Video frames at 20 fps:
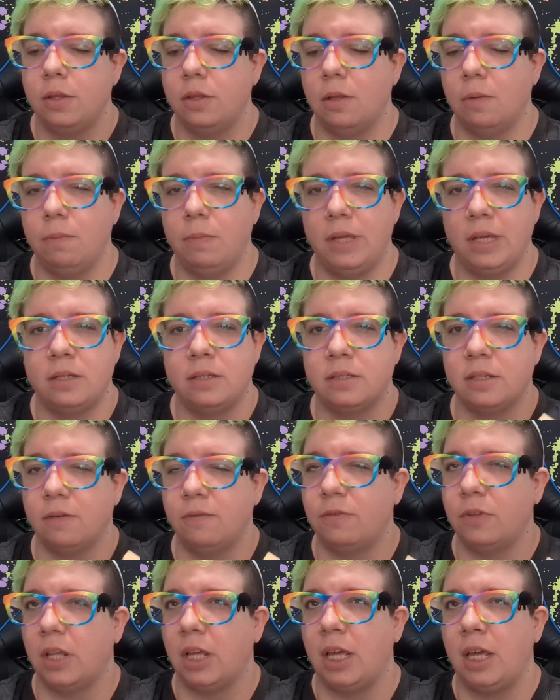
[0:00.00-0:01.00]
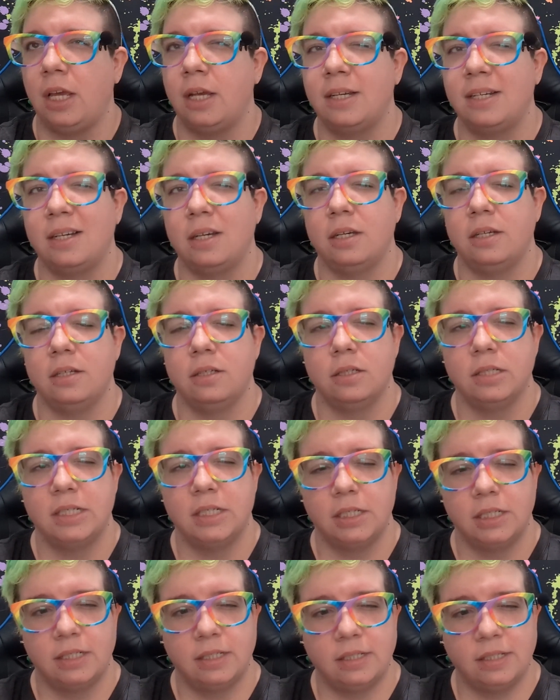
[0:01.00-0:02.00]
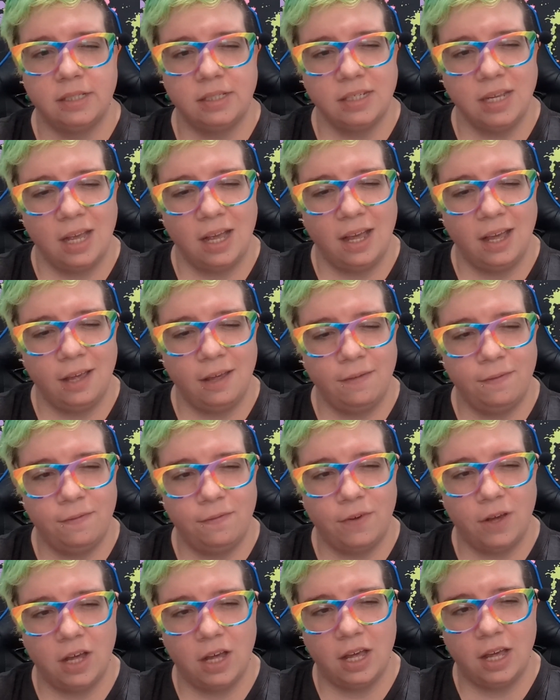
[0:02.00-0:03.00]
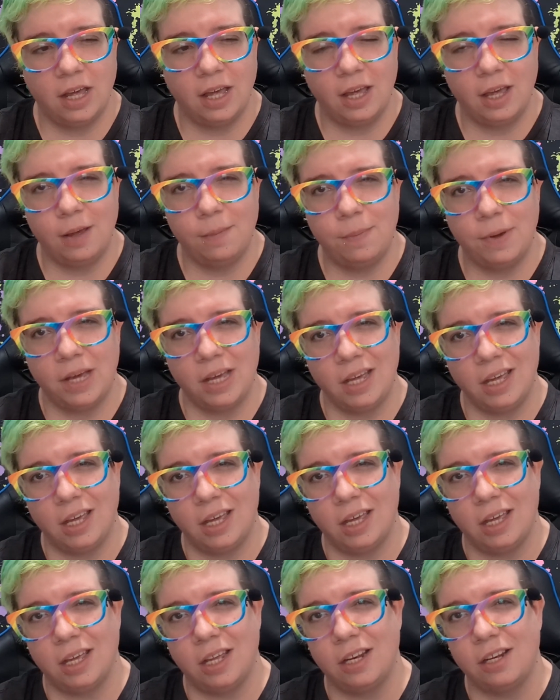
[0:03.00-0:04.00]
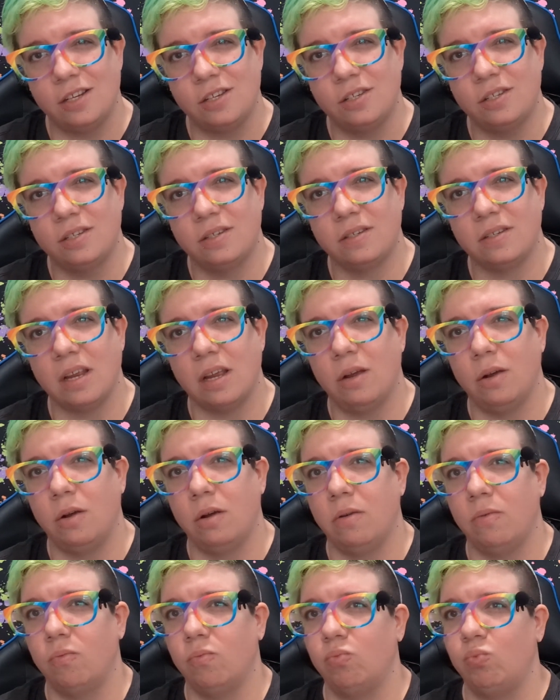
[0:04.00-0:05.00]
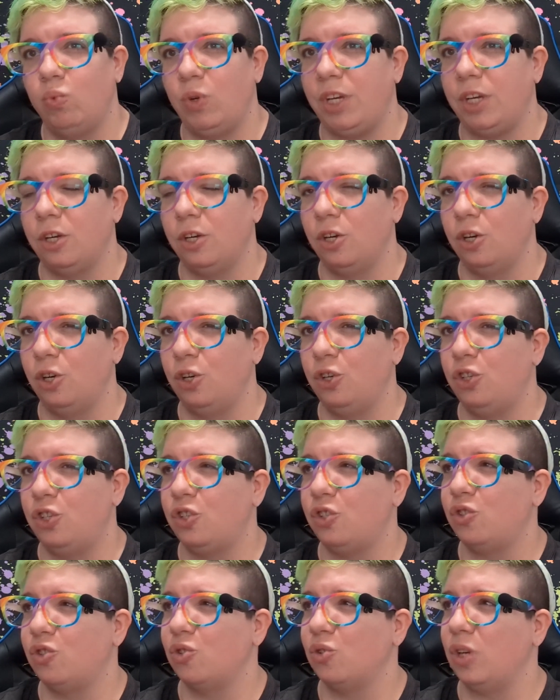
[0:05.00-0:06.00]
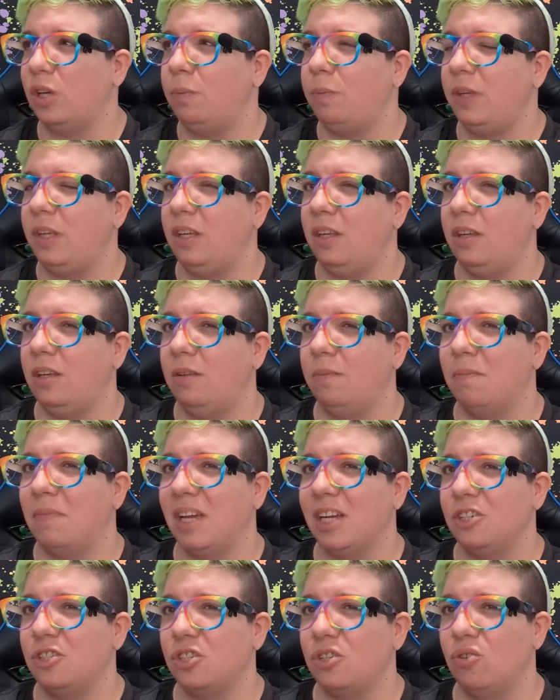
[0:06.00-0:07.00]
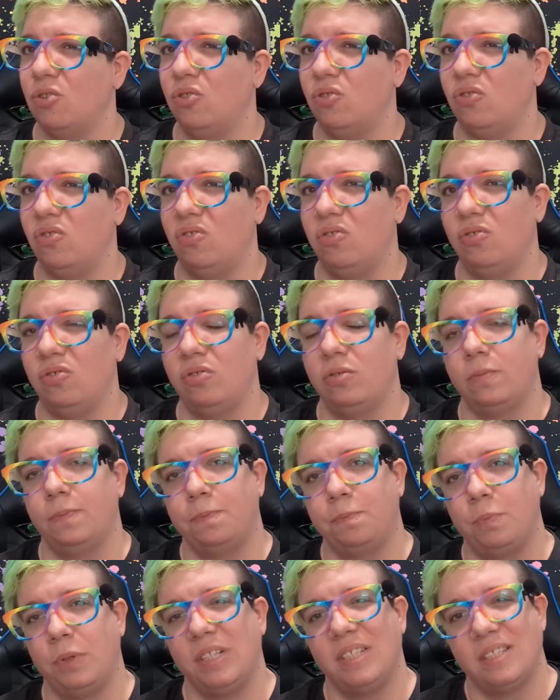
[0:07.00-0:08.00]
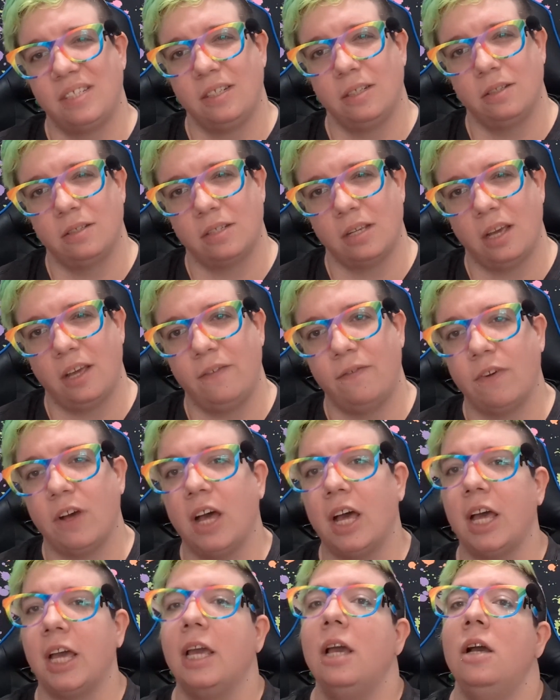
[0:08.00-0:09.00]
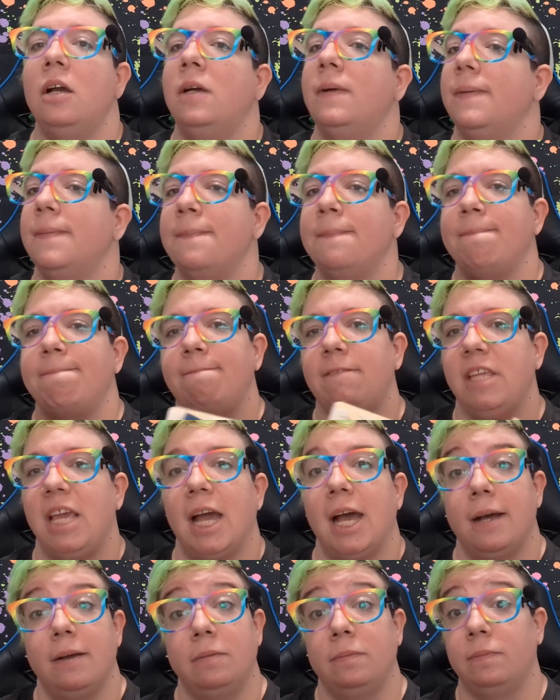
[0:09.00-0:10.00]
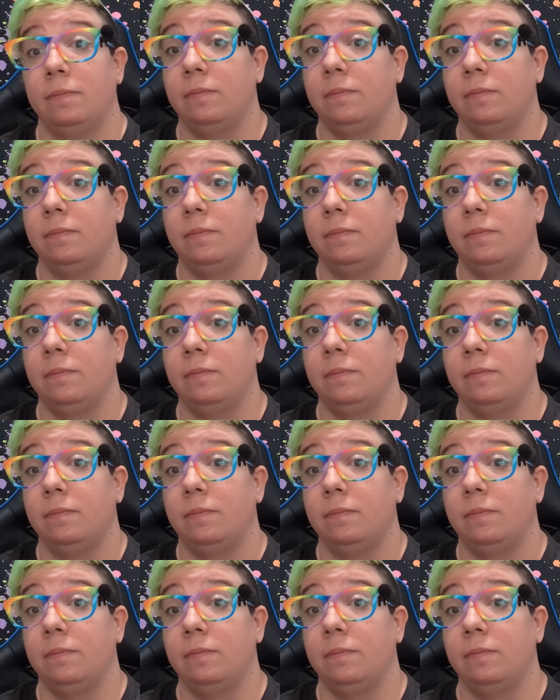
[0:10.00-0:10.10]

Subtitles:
The mix of like sci-fi but weird, creepy, magical, but still sci-fi. Yeah.